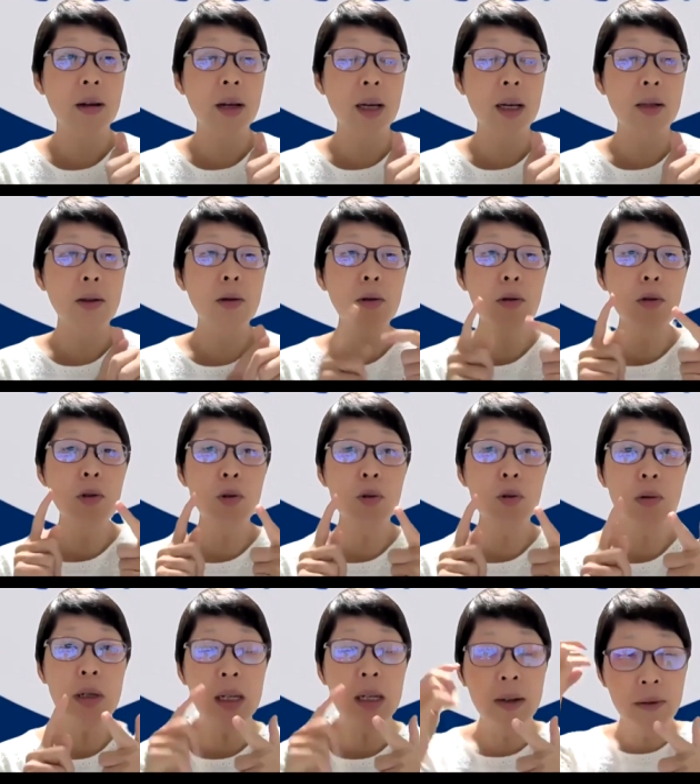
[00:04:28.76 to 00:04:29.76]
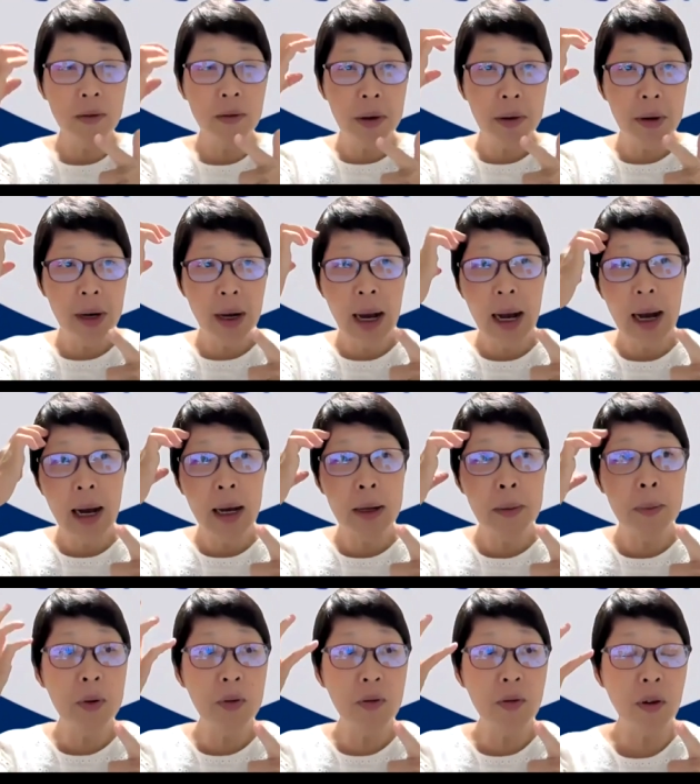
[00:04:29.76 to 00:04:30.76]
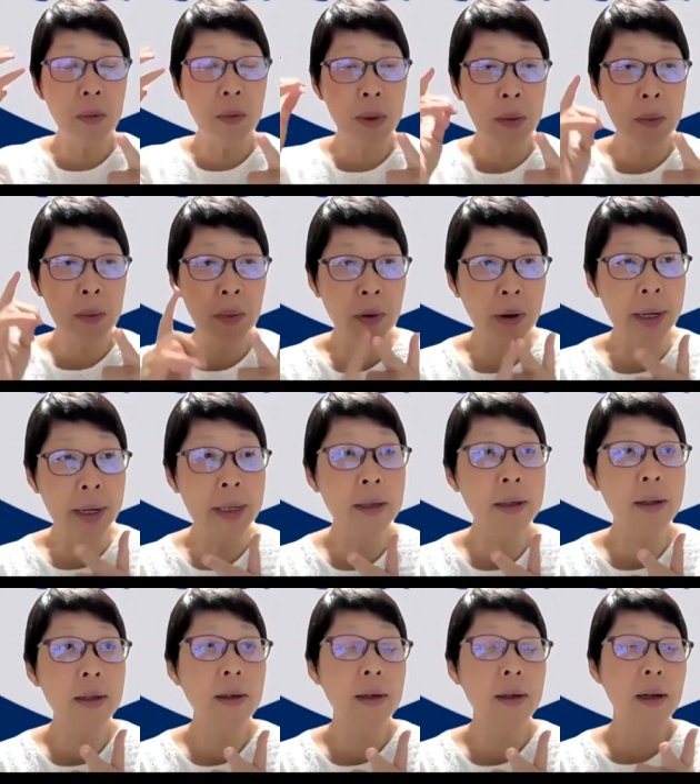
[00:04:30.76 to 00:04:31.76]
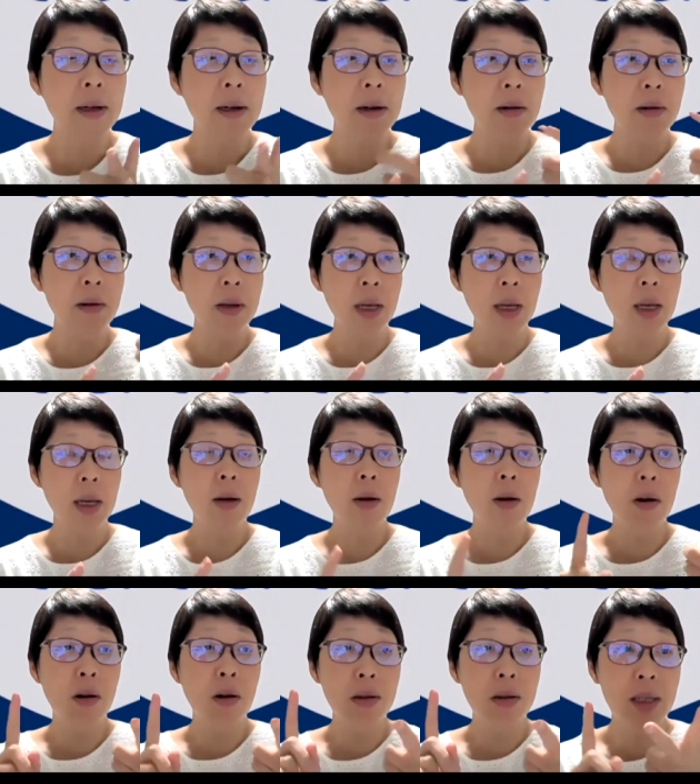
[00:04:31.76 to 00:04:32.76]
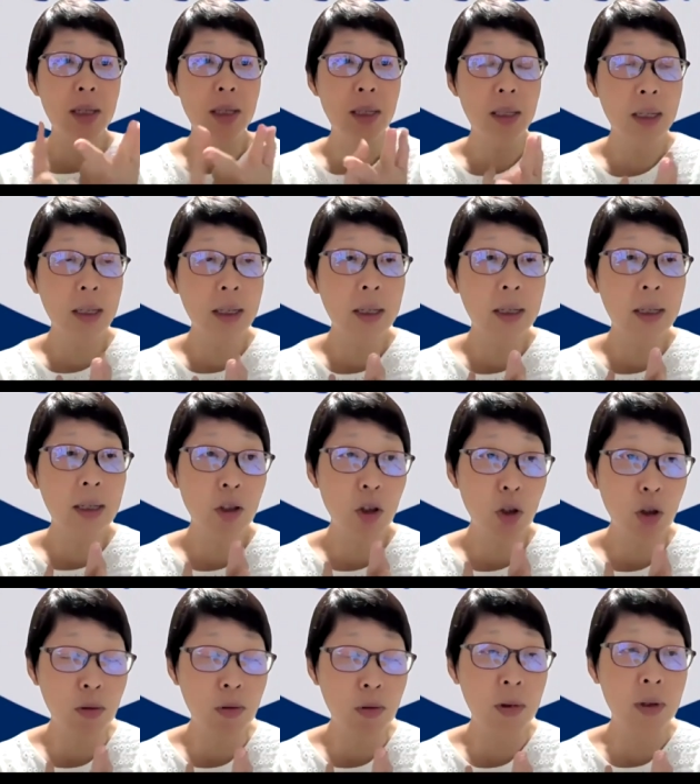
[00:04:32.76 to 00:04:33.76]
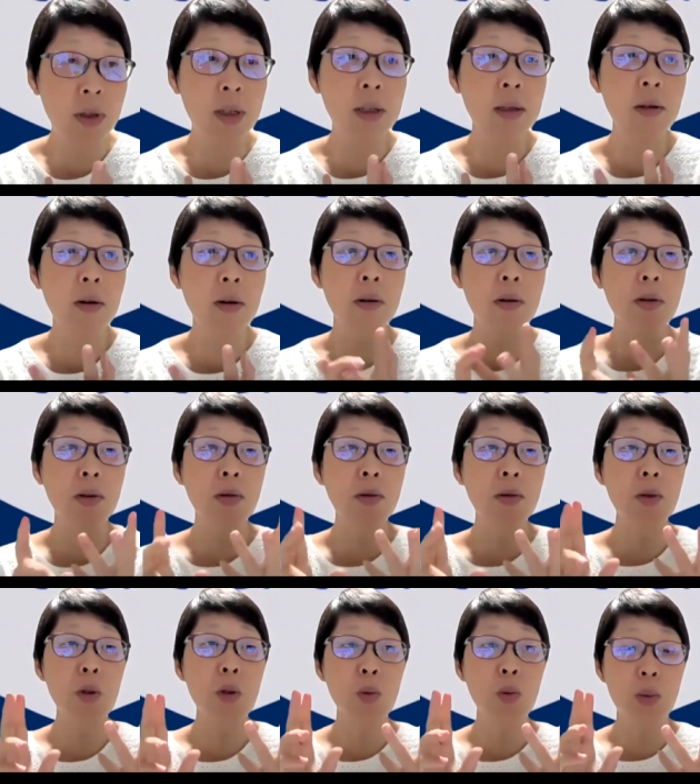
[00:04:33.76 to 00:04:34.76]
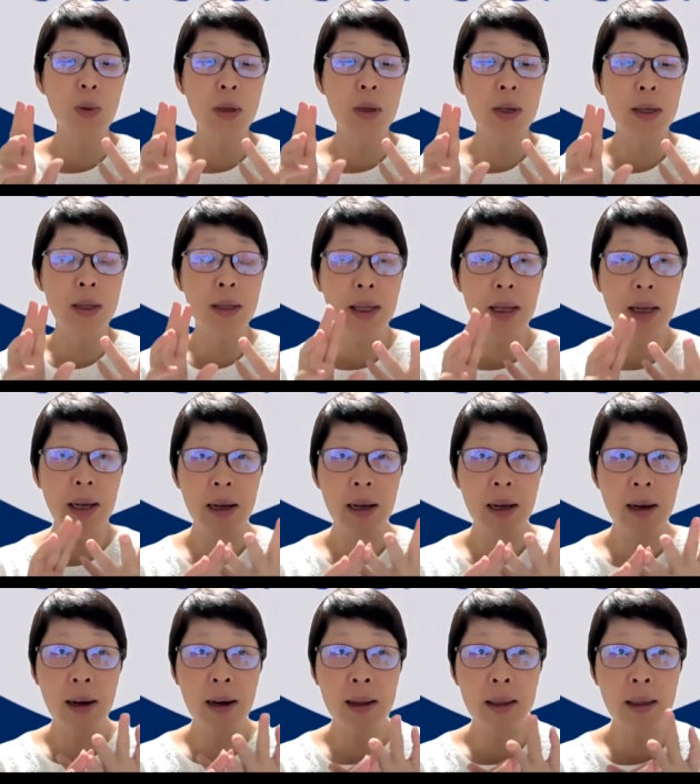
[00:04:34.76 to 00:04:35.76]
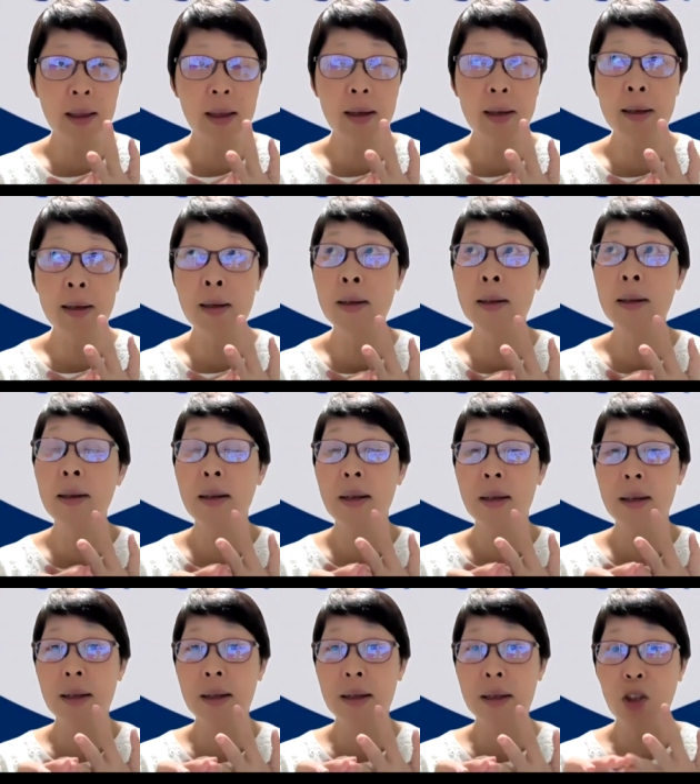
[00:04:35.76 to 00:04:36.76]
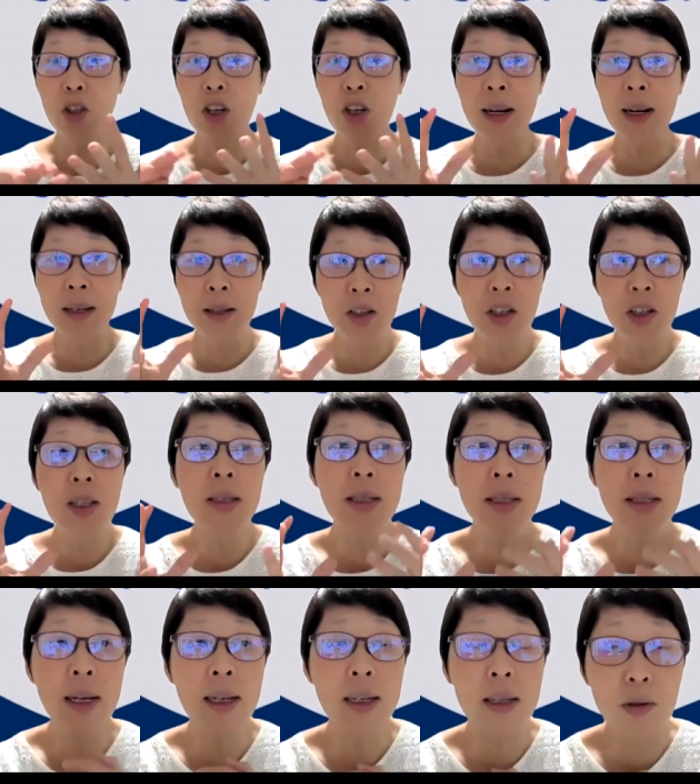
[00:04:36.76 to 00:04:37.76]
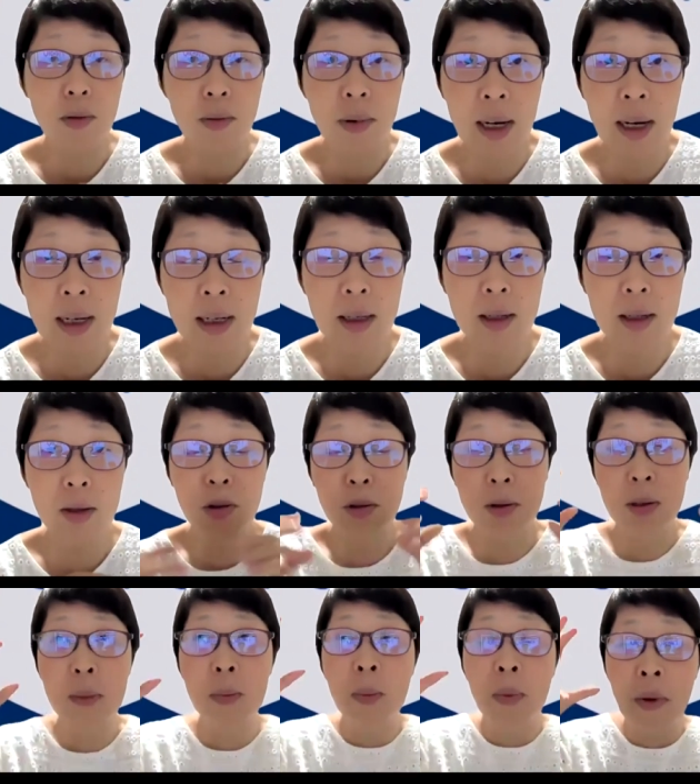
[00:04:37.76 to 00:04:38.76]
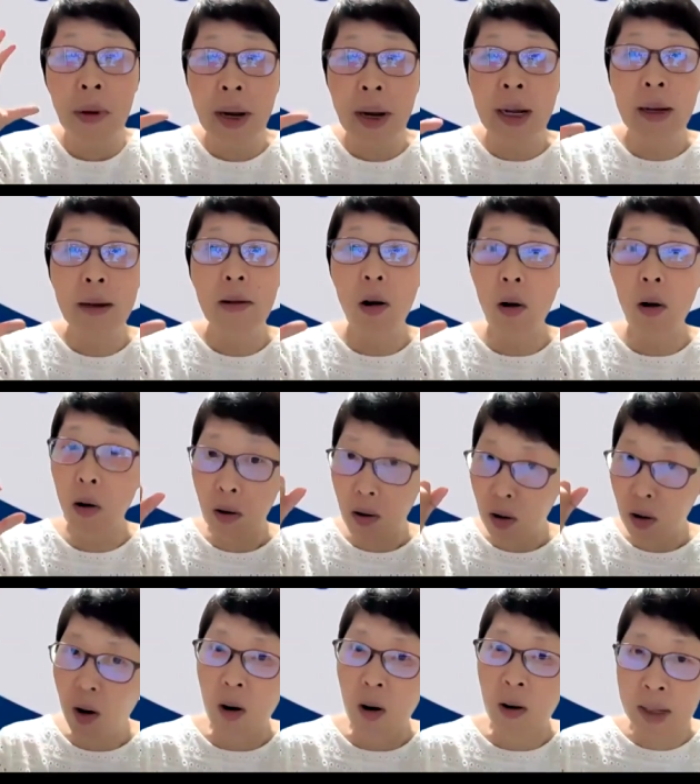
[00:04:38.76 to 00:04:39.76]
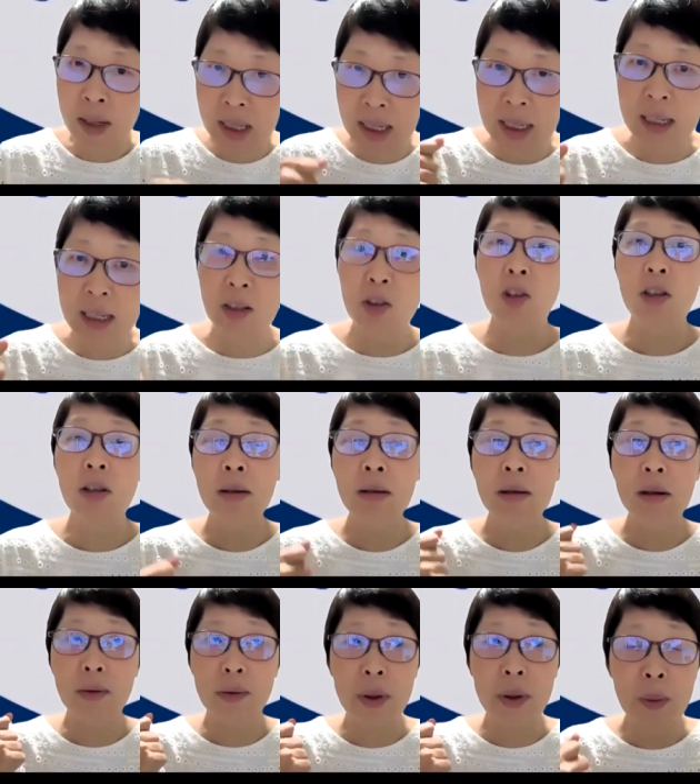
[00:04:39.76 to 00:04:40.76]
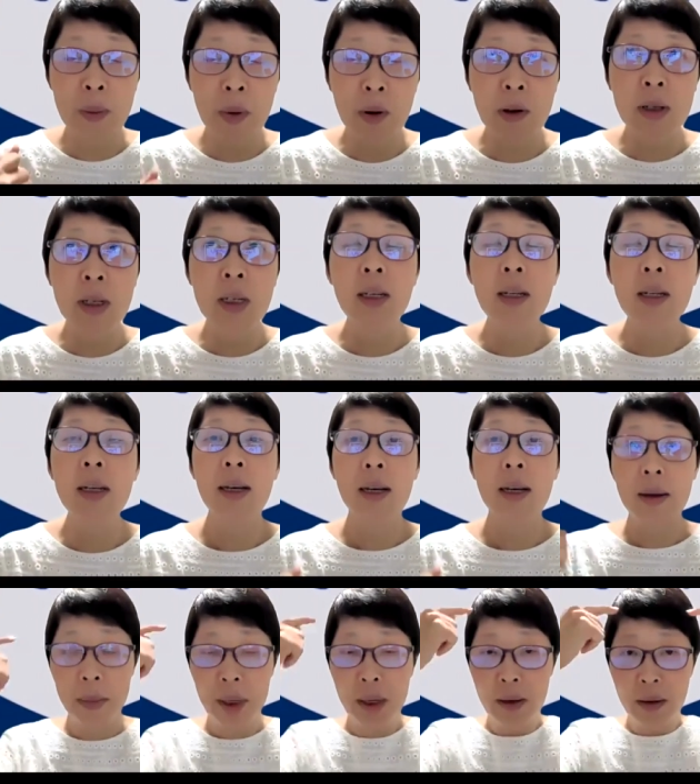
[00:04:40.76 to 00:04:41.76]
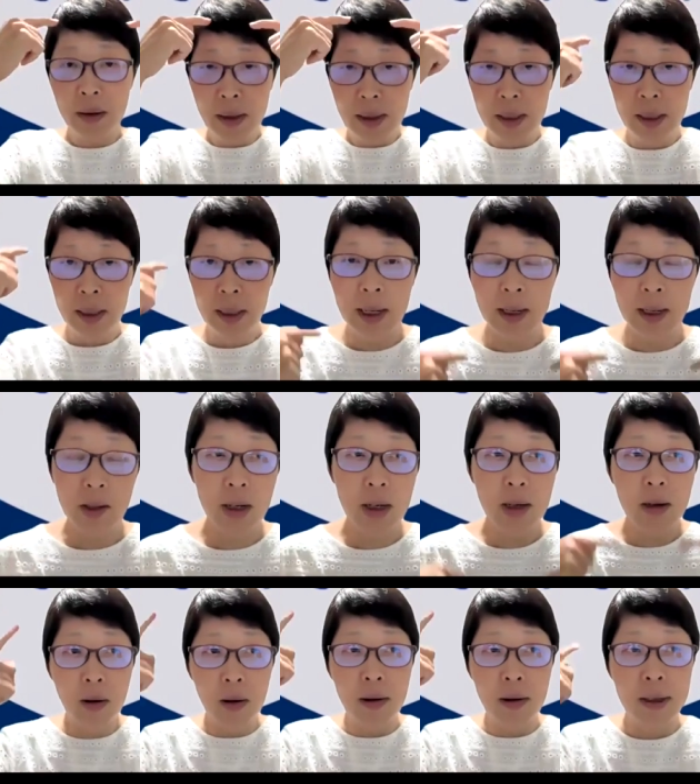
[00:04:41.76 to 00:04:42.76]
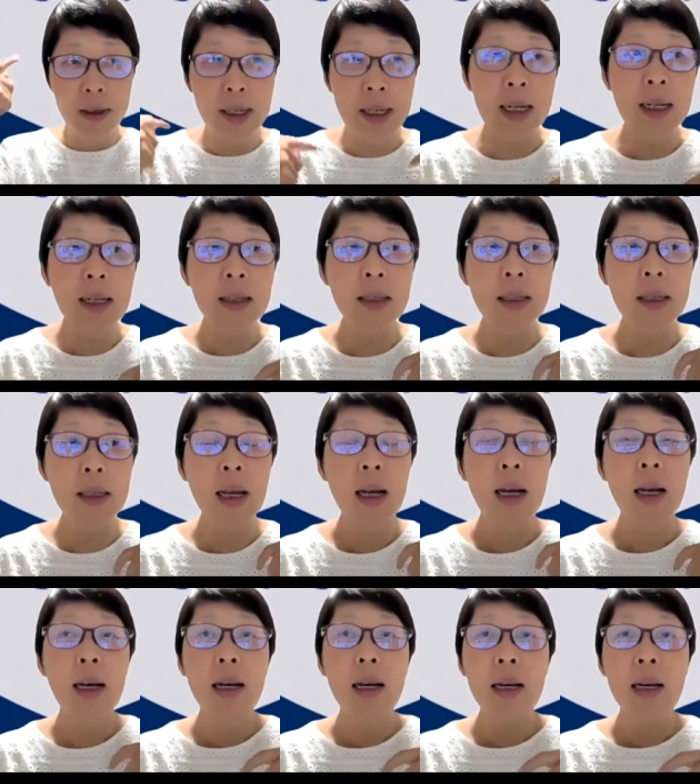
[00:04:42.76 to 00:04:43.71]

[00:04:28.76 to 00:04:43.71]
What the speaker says: okay, those who need very high performing brain, okay, autistic children or those with other challenges that is related to the brain or coordination of the body, because it actually coordinates